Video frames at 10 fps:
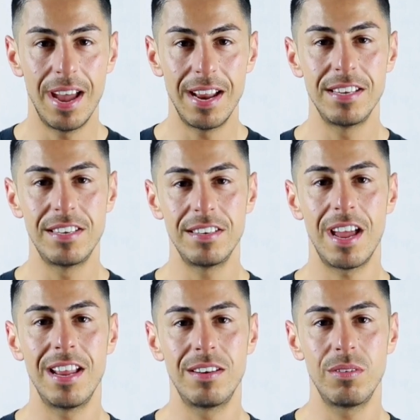Hey, this is
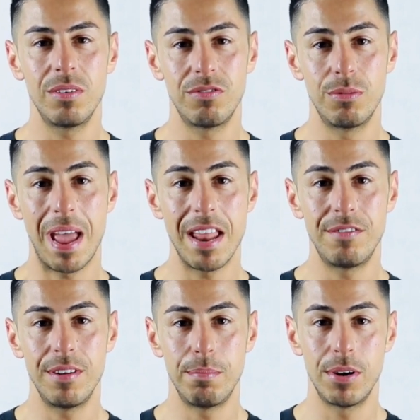Ed from
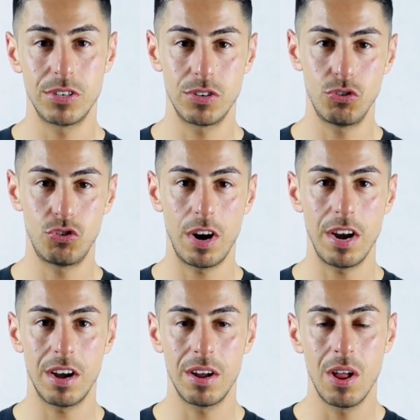EdFit Personal
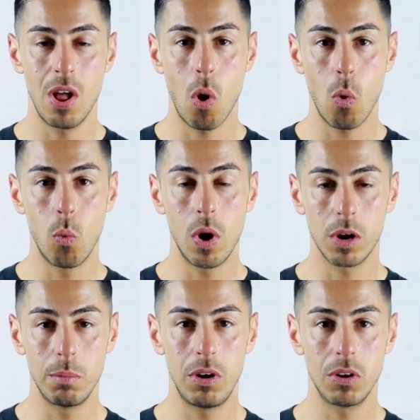Trainer.
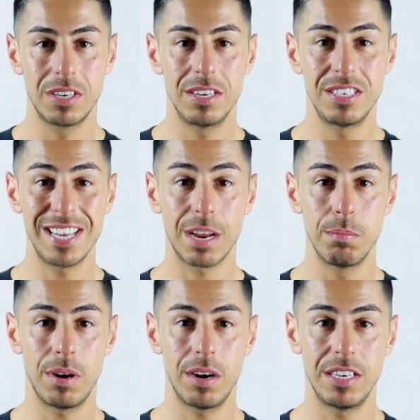Welcome along to the second
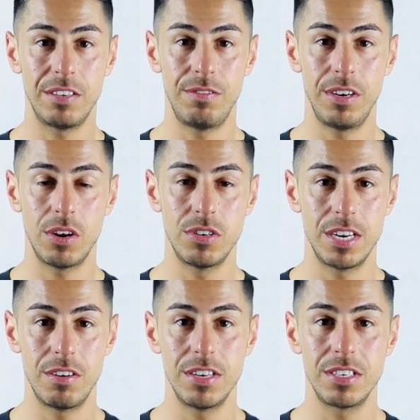part of this video
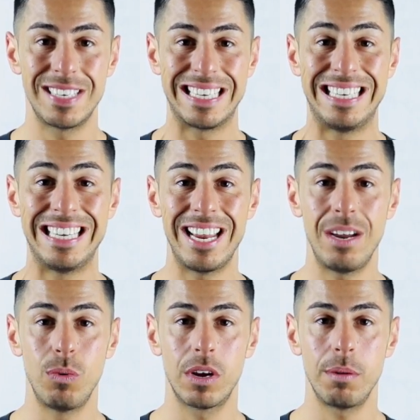series.
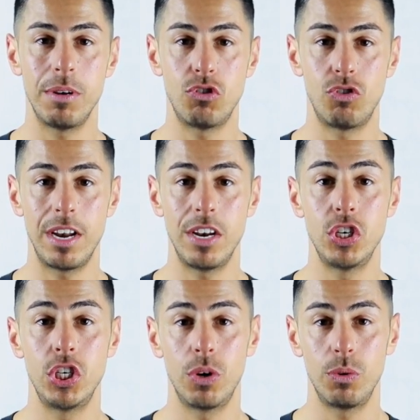Today we're going to be training
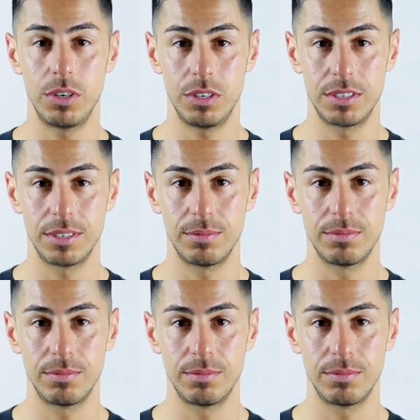shoulders.